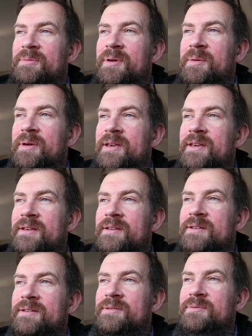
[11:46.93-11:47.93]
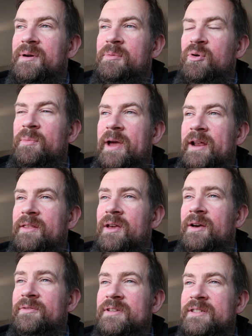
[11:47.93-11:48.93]
Maybe when I'm going back to the
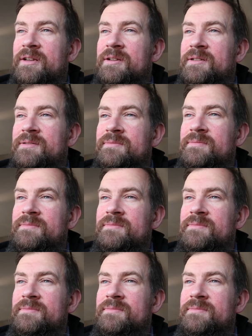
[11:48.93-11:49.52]
office, I'll